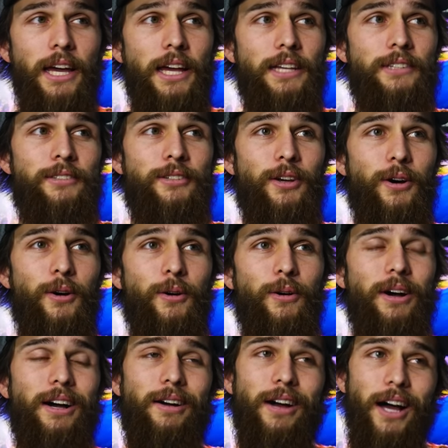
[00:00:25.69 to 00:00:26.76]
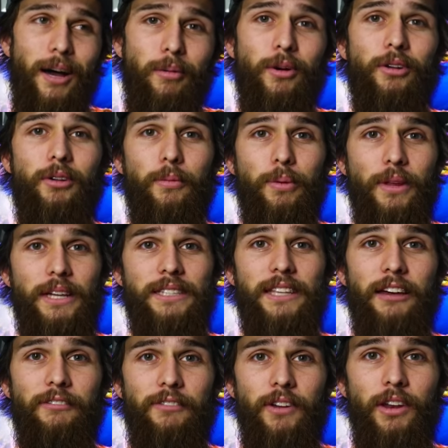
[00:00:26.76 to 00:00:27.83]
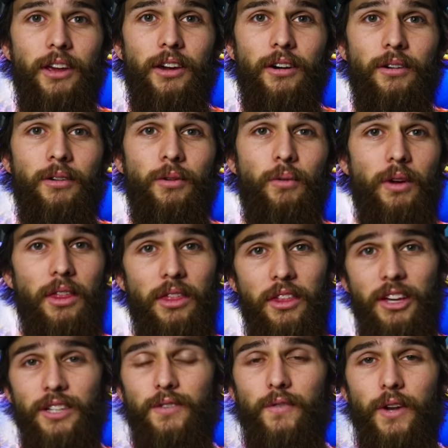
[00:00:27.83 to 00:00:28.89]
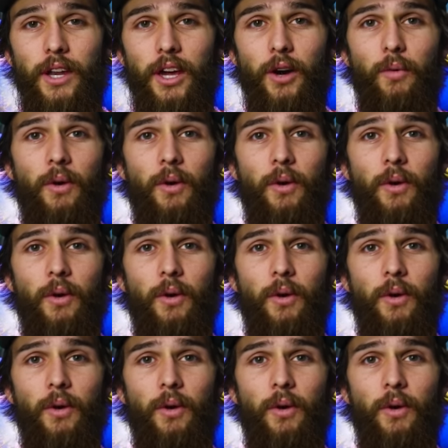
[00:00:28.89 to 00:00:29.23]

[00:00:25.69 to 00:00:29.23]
So I'm going to replace that video with this video,